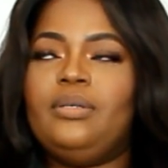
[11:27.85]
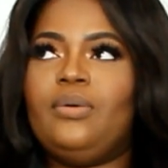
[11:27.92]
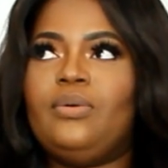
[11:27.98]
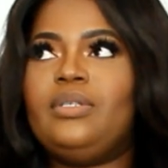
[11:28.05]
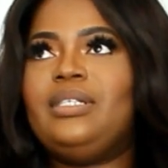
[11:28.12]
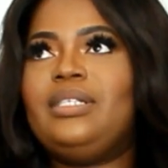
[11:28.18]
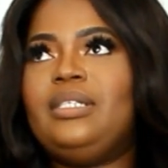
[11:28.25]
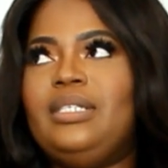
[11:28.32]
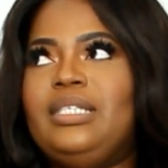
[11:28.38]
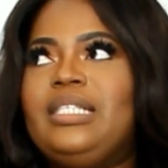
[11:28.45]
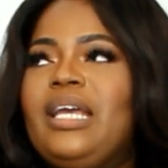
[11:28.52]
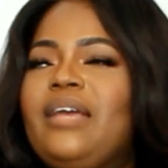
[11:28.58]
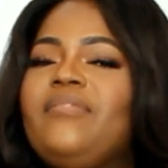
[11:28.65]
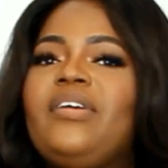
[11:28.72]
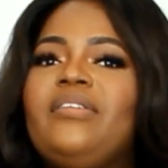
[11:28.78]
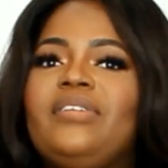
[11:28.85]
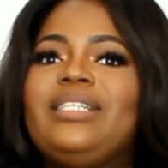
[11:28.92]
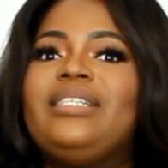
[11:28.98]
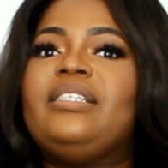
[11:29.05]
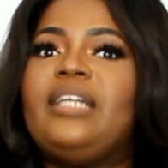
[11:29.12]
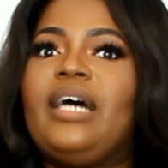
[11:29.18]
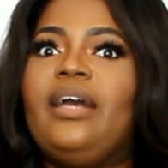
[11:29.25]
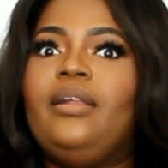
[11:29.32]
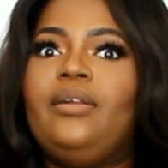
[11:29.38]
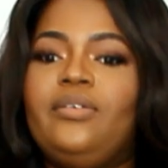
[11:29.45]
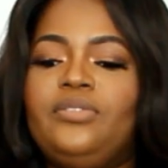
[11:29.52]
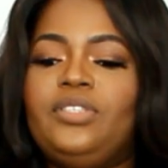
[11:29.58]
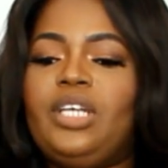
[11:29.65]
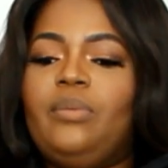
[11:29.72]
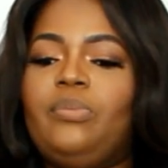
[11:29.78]
or second favorite style
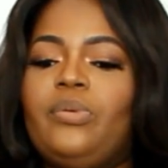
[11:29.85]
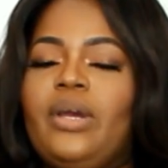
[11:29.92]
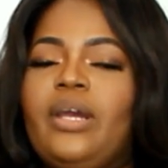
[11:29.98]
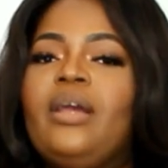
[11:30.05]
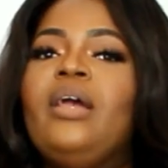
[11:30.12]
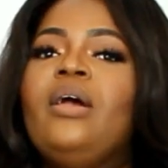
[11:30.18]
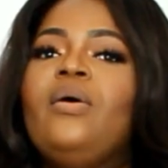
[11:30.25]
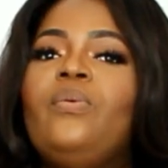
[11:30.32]
of shapewear,